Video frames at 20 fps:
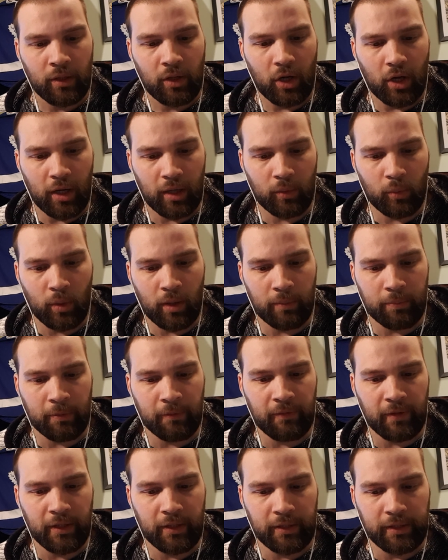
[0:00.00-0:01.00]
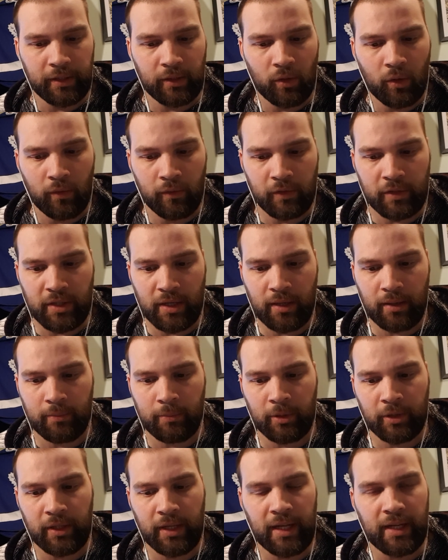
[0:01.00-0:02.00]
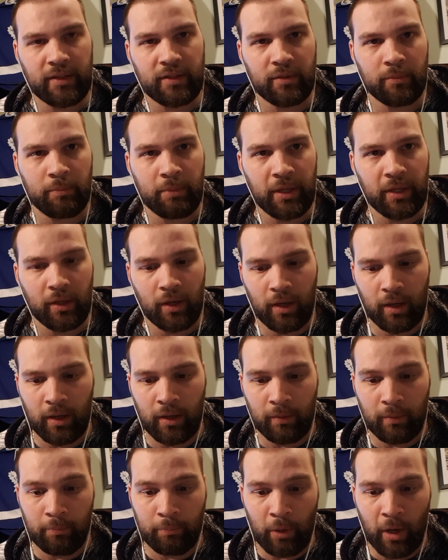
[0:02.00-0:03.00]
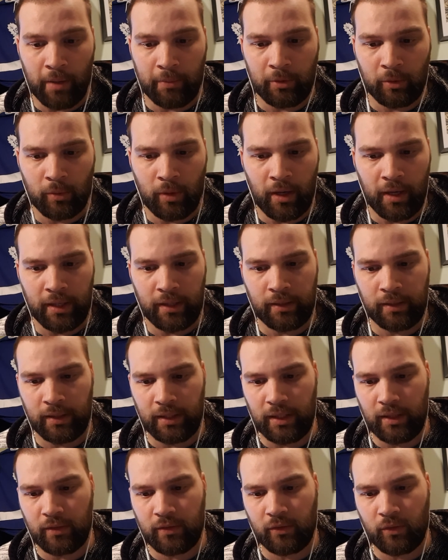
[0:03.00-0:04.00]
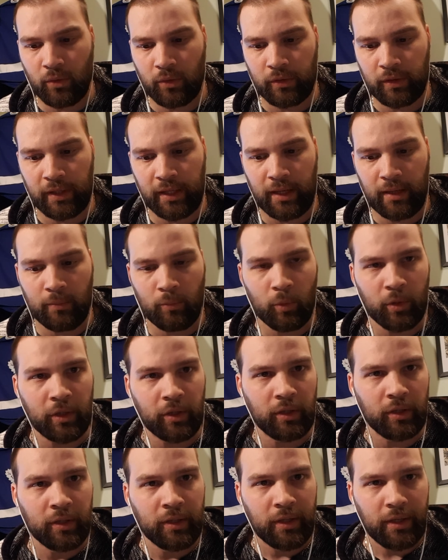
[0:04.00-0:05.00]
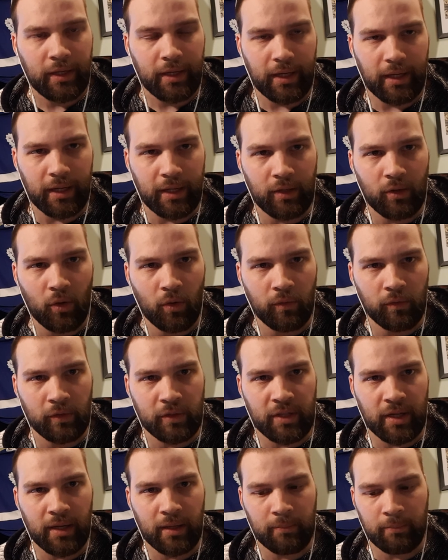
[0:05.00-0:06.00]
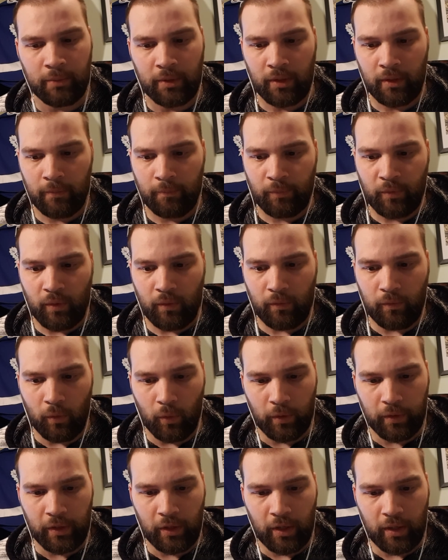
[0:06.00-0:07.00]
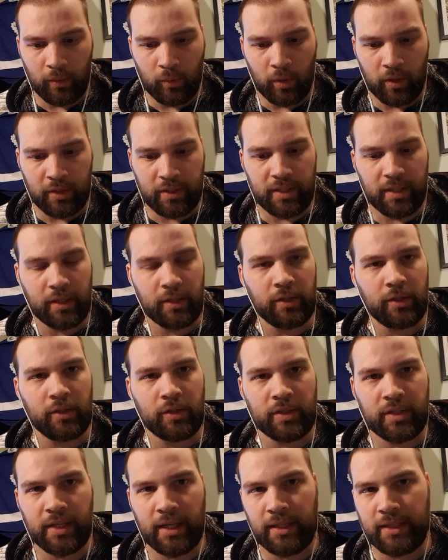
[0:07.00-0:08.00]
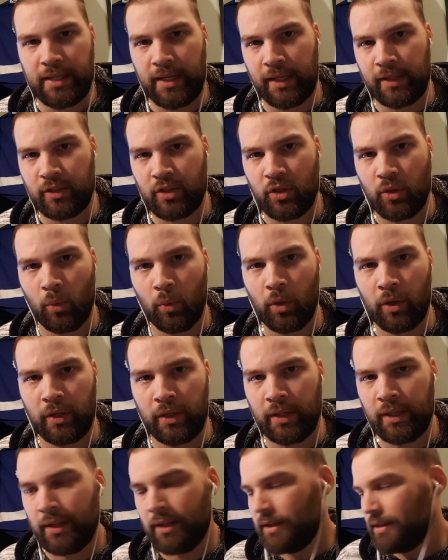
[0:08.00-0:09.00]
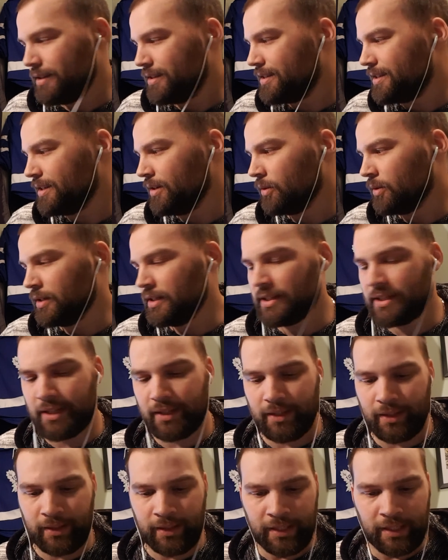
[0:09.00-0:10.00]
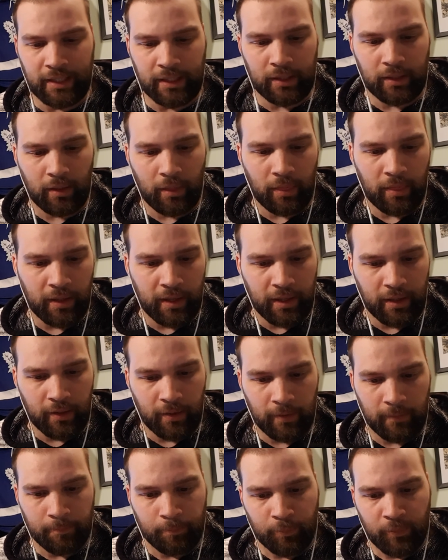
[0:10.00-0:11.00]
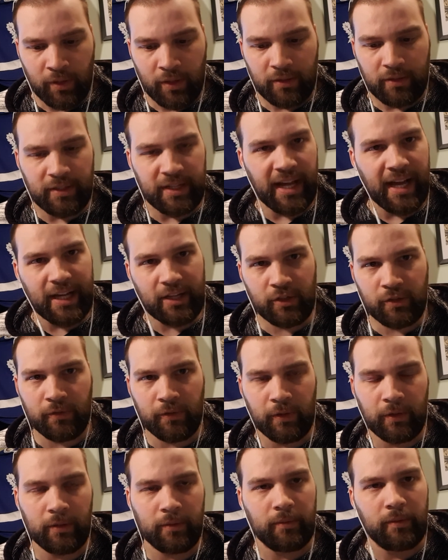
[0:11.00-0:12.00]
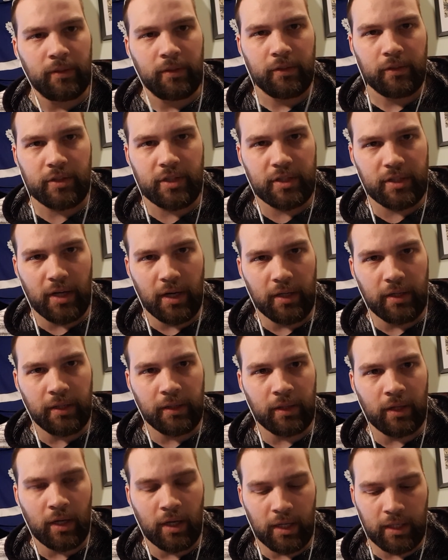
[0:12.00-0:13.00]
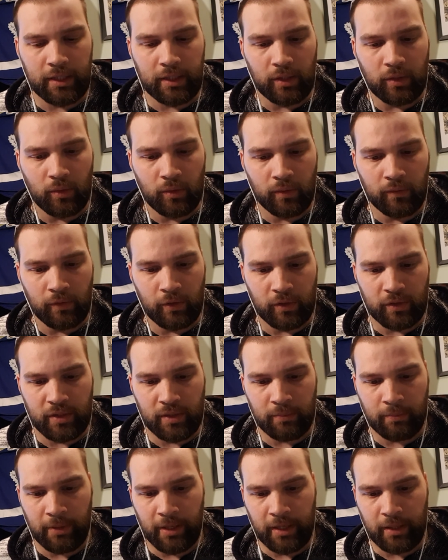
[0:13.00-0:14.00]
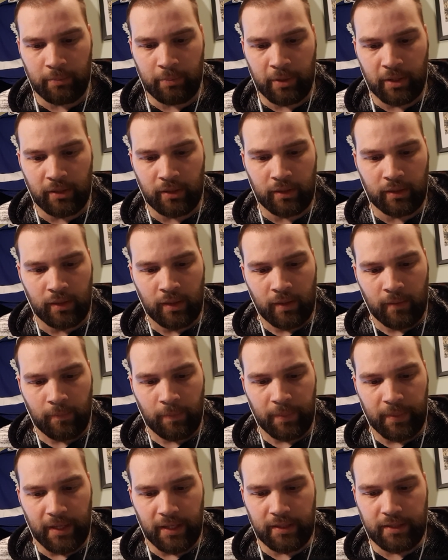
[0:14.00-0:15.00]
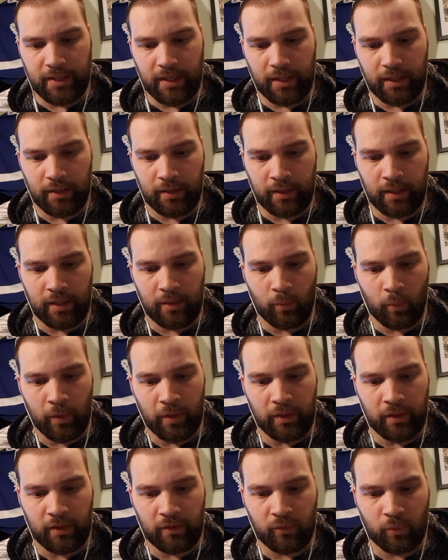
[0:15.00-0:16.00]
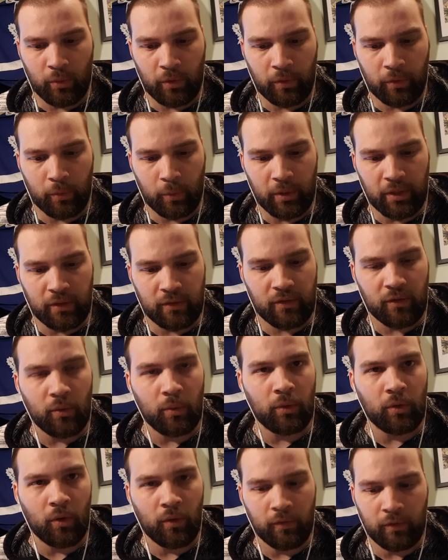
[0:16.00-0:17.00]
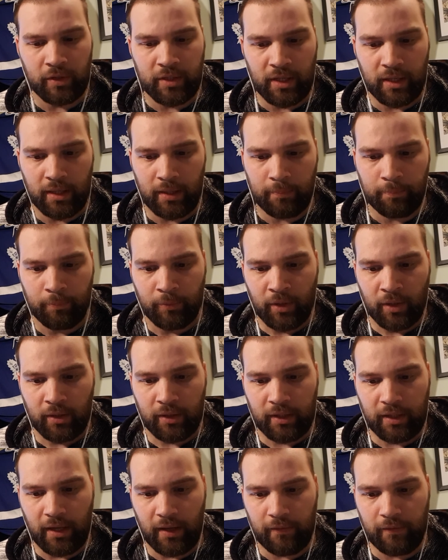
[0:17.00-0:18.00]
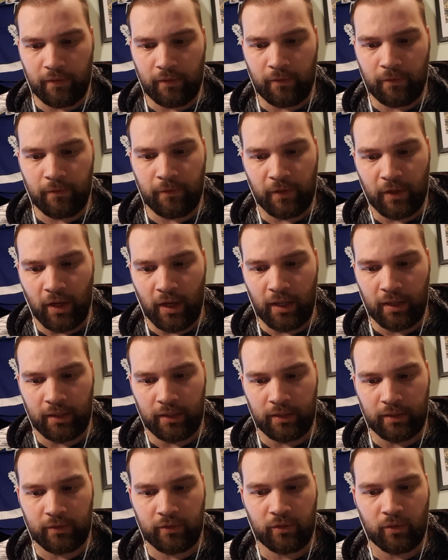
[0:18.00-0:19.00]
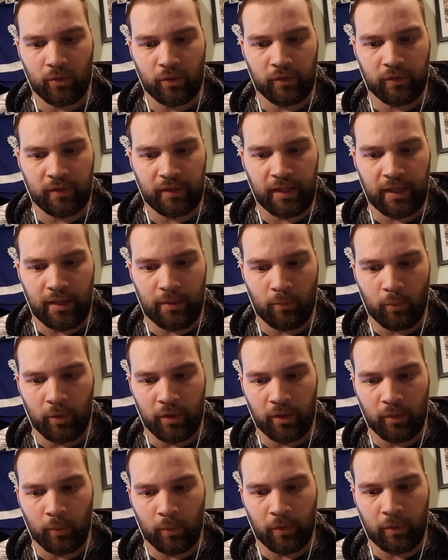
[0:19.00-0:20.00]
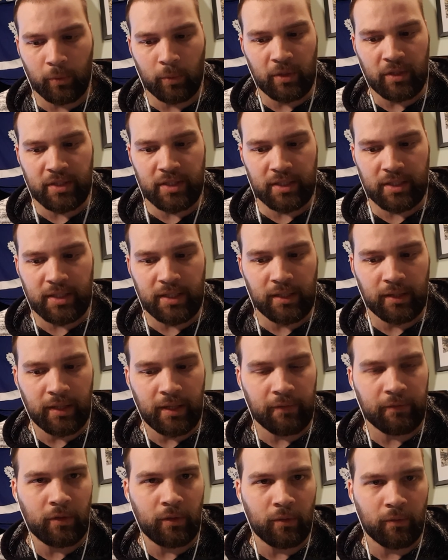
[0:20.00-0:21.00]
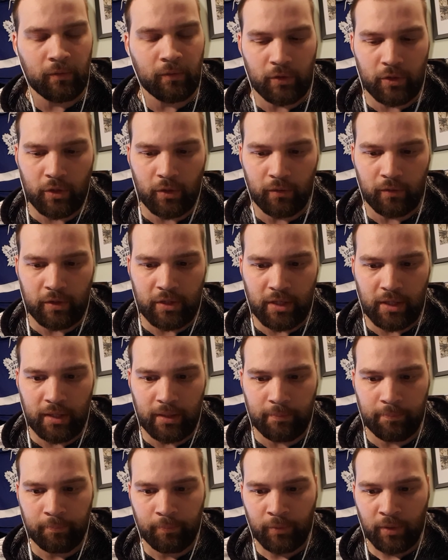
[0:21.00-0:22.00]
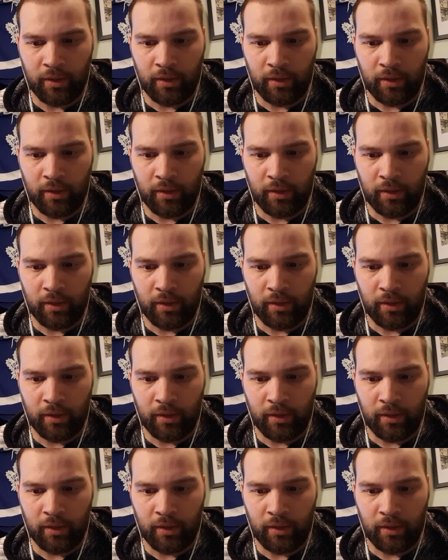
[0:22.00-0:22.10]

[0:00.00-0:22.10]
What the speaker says: Ottawa prevailing in overtime on the hands of Bobby Ryan. He scored the game winner in overtime for the Ottawa Senators. They take a 2-1 series lead there. Nashville, stunning the hockey universe in my opinion. They win this one 3-2 in overtime. Kevin Fiala scores the game winner with 3:16 left in the first overtime.